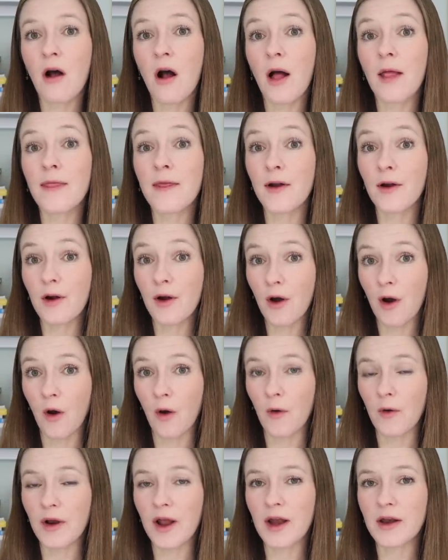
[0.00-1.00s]
on their
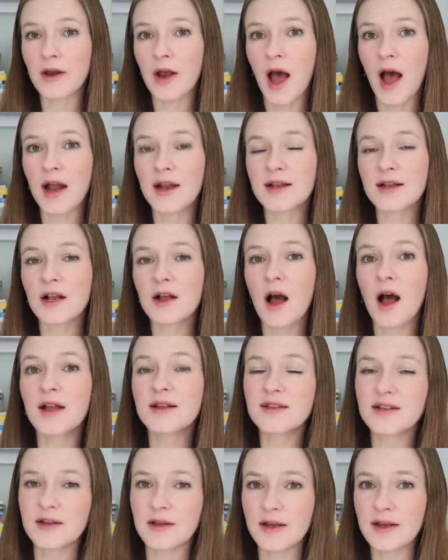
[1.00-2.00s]
own and not
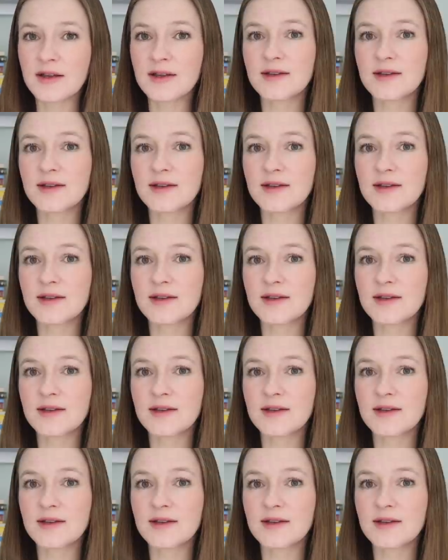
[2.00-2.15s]
constantly